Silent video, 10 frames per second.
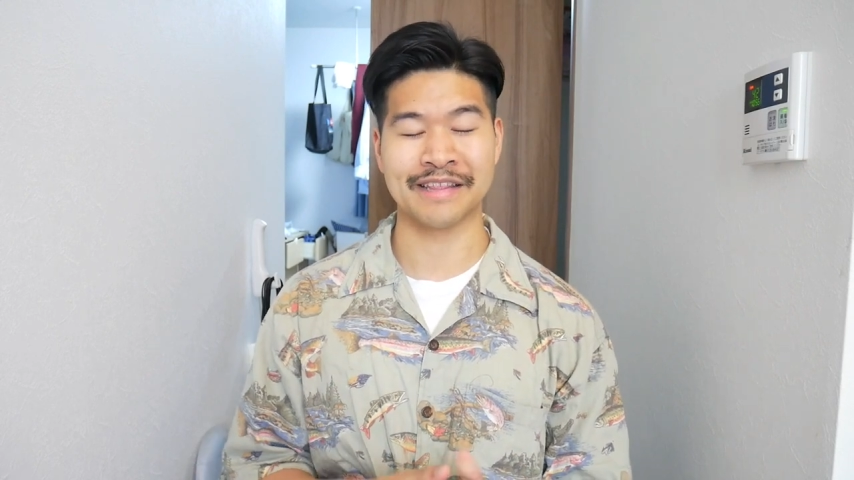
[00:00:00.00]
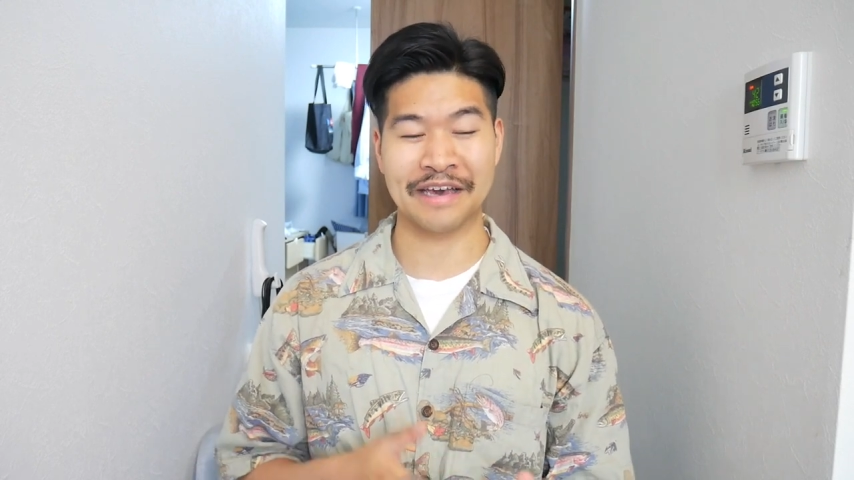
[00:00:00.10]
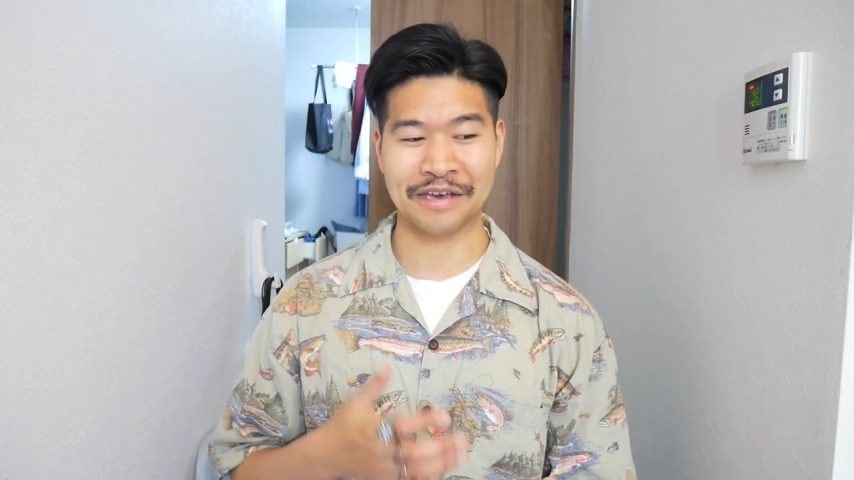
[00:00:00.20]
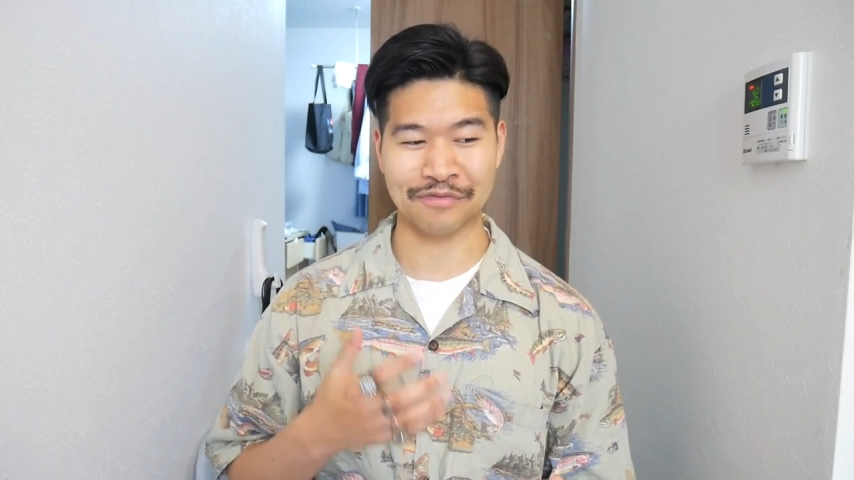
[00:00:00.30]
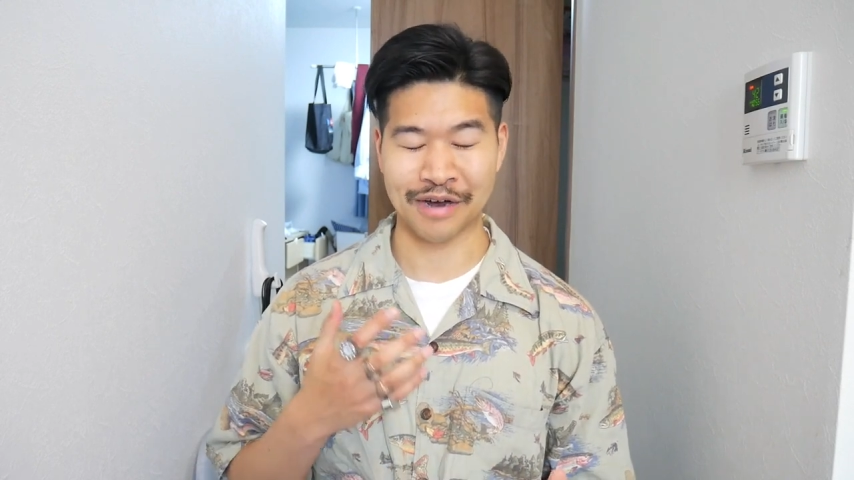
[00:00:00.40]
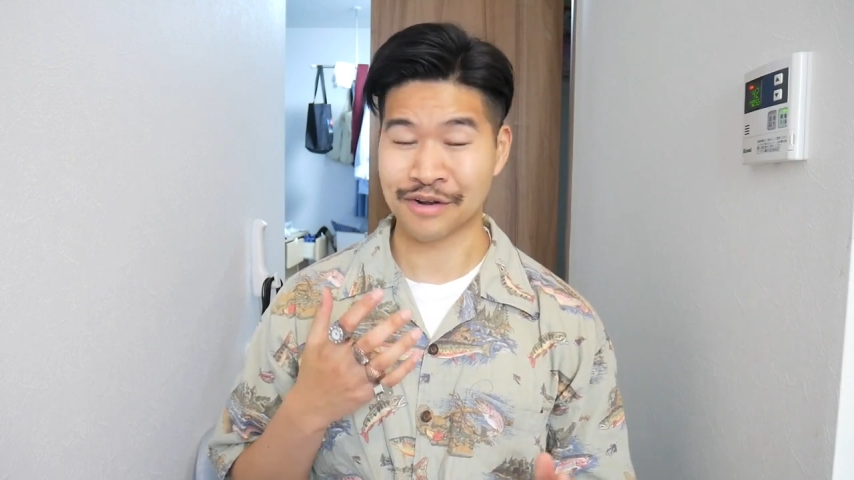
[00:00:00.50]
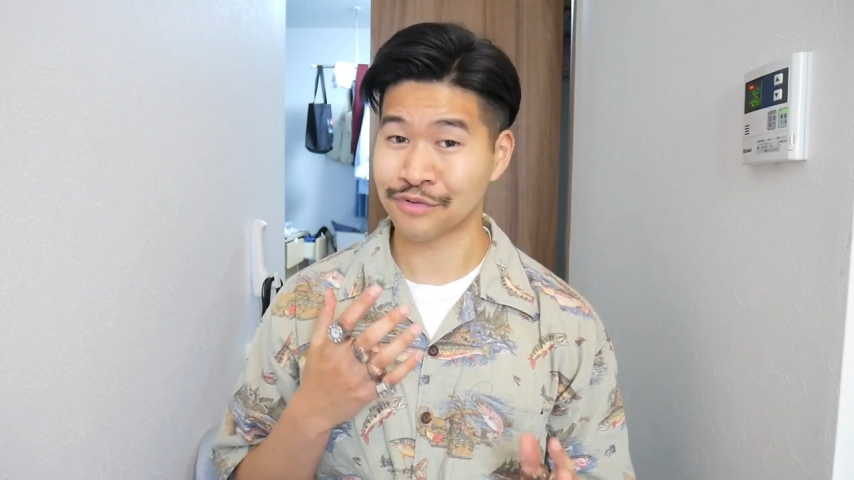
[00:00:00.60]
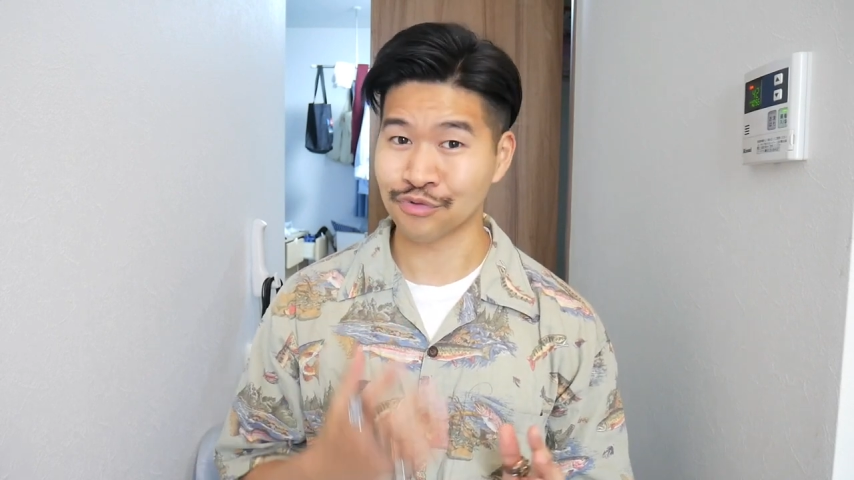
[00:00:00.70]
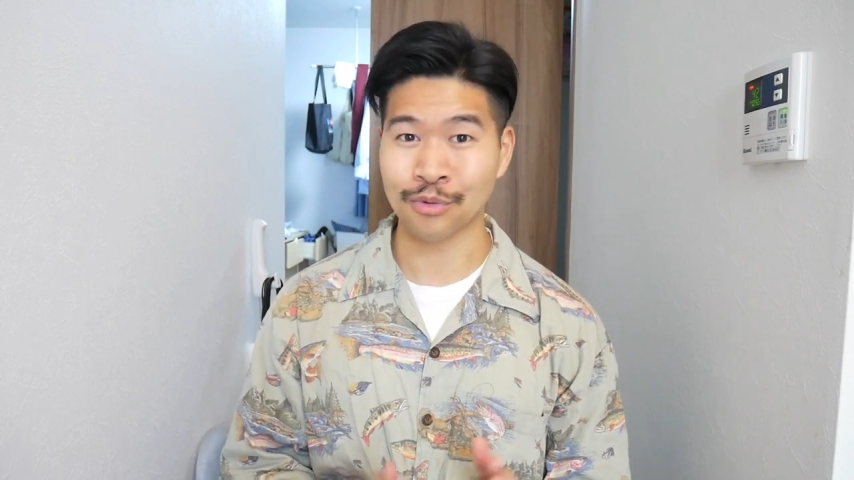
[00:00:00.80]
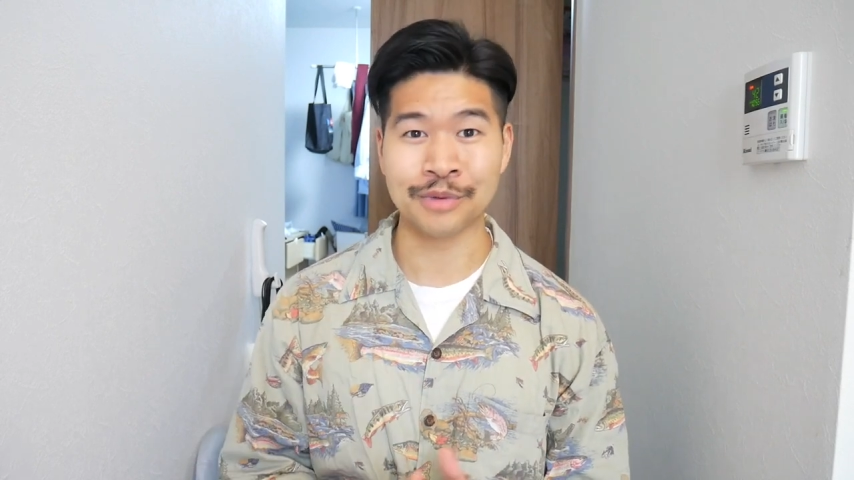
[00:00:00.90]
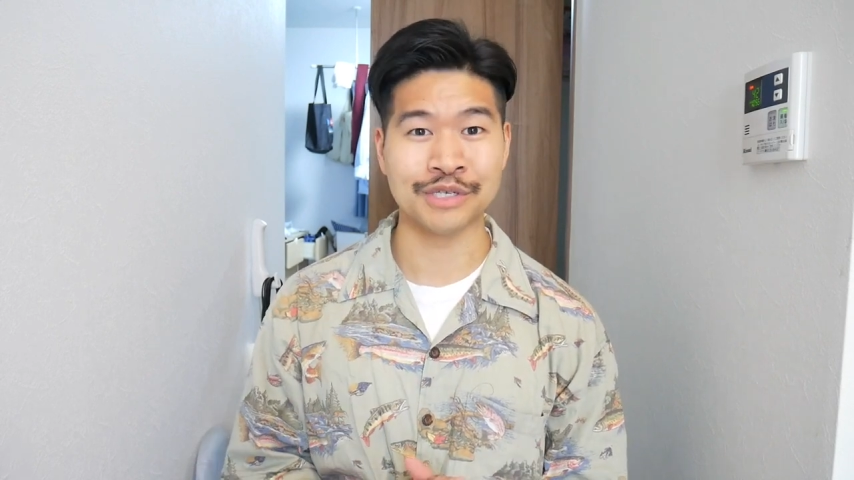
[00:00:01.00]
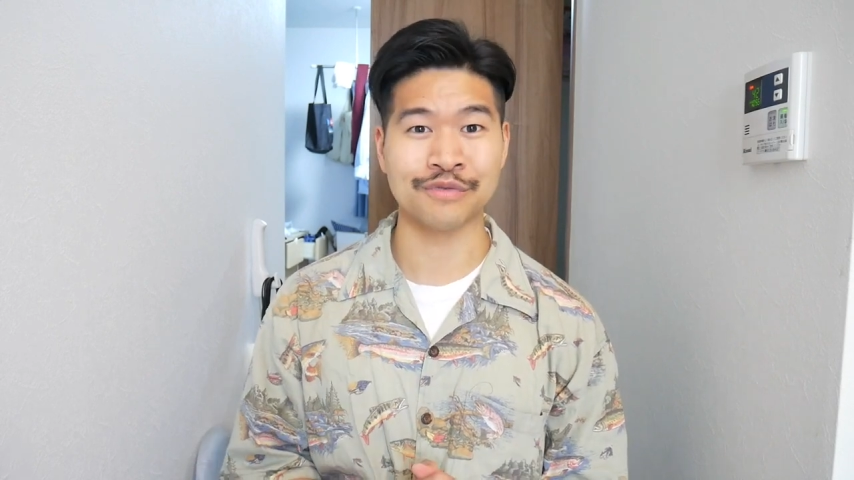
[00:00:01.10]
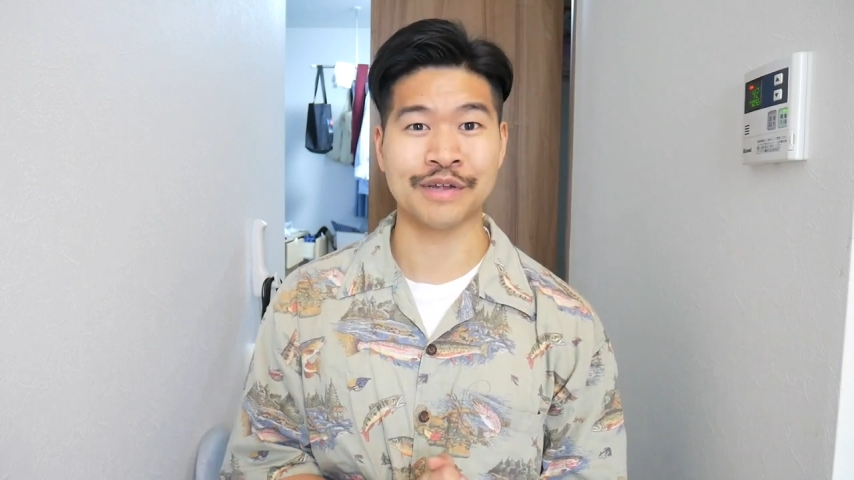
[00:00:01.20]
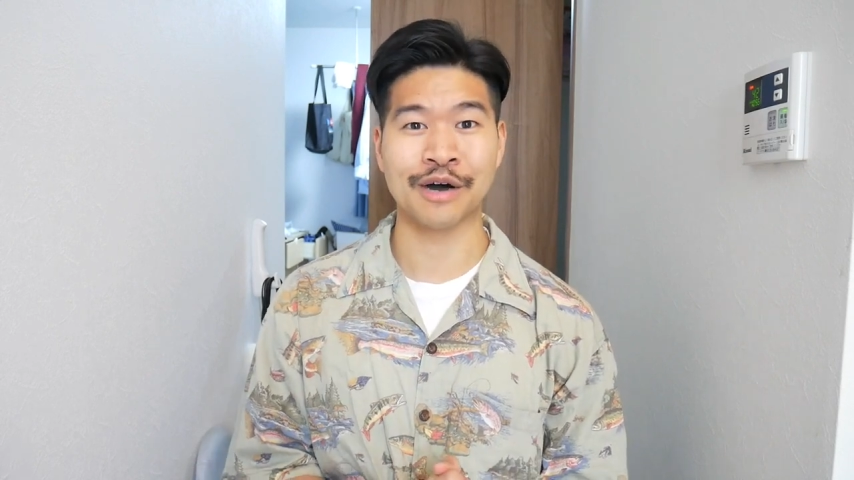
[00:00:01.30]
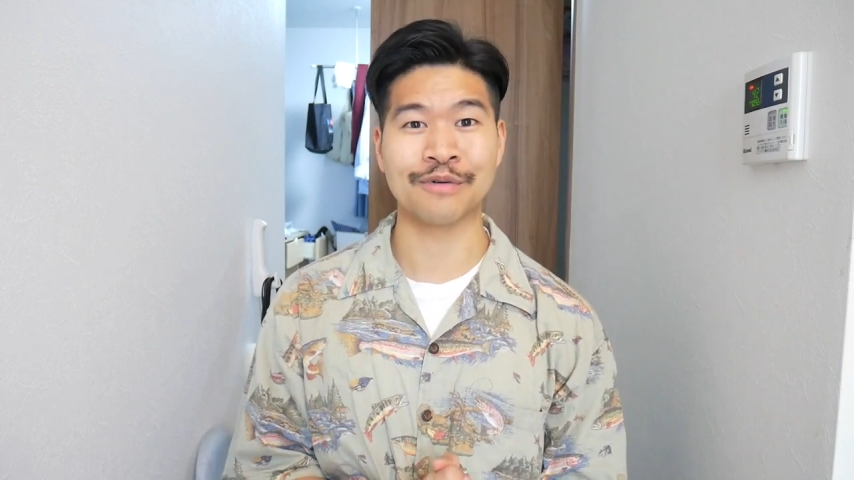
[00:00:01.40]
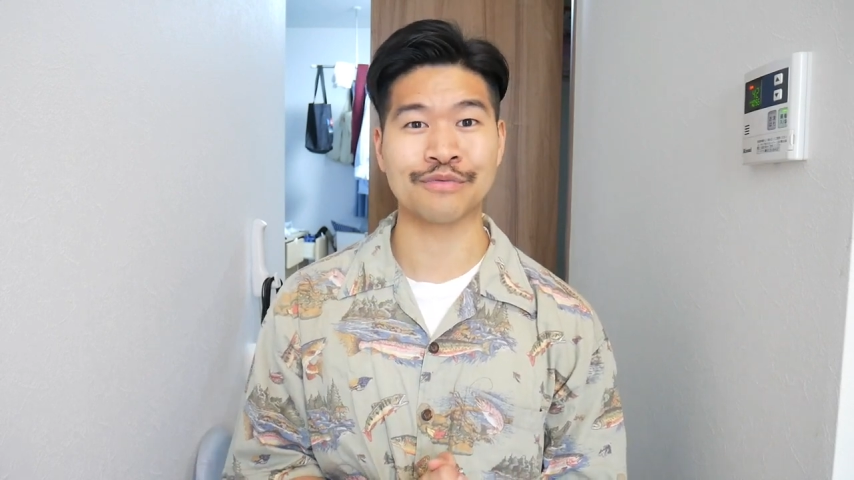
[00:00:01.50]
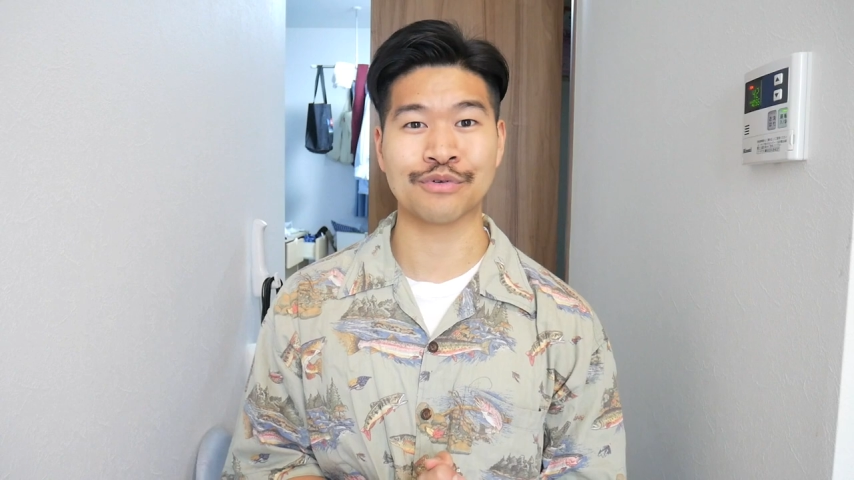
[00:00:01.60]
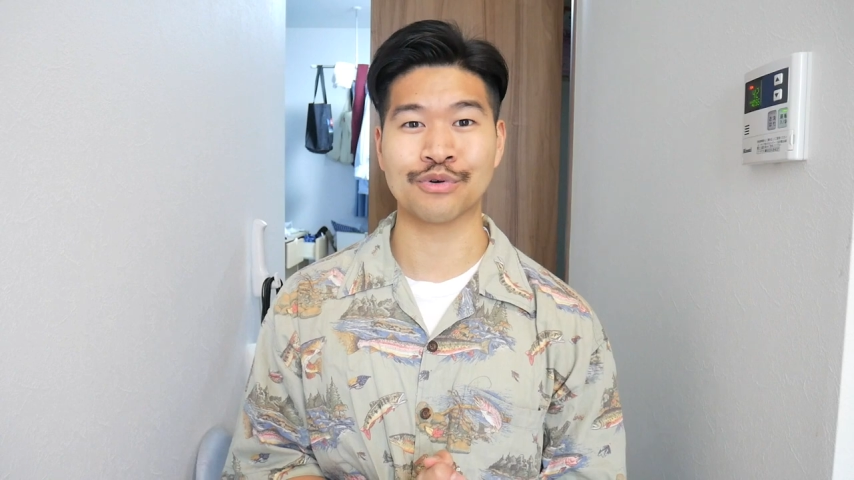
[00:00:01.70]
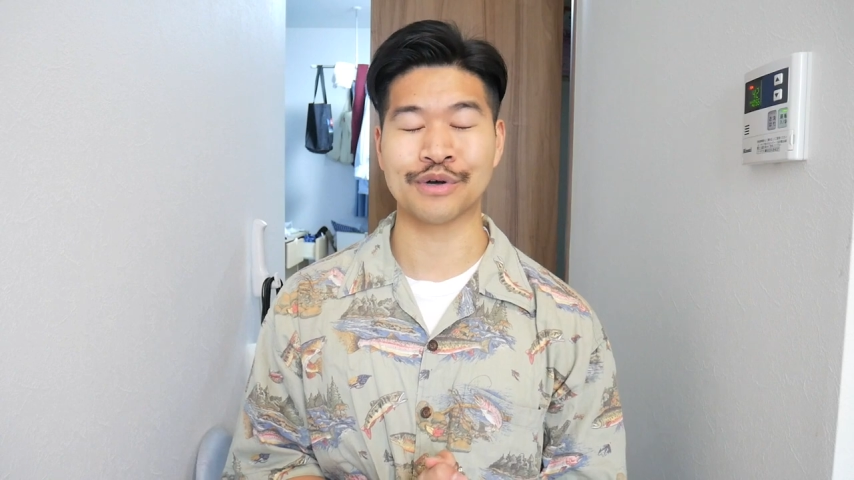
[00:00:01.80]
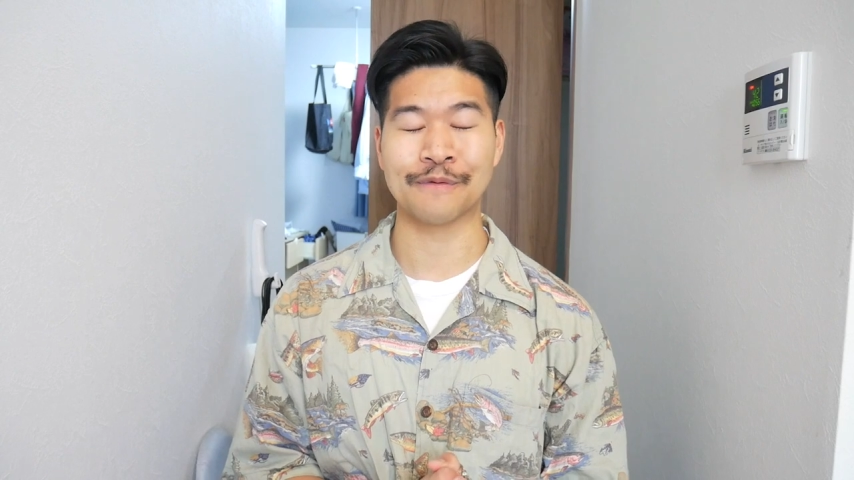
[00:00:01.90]
they find it informative and
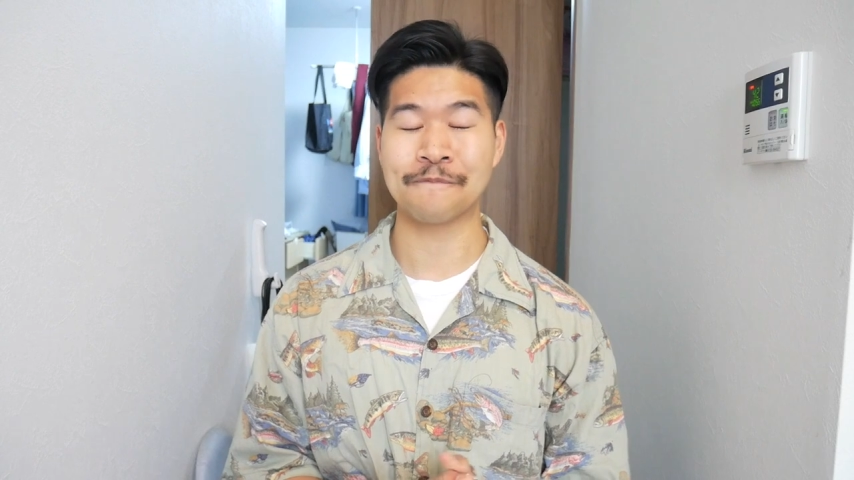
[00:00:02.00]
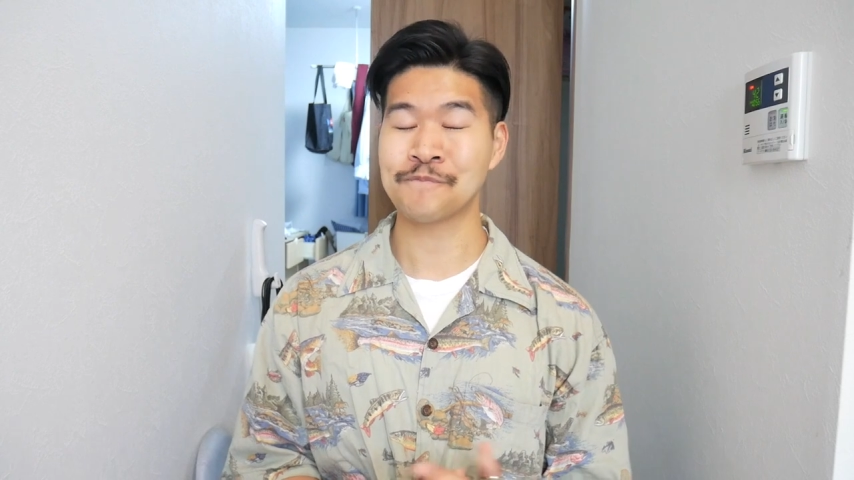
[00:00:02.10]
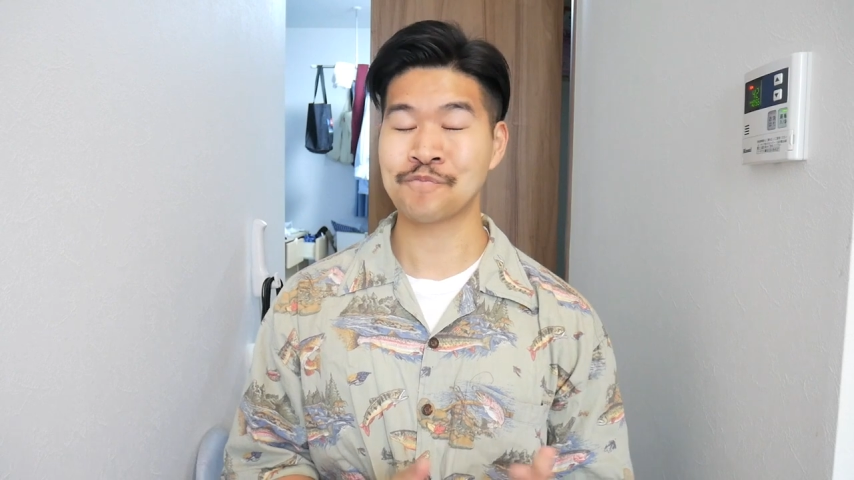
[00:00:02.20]
helpful and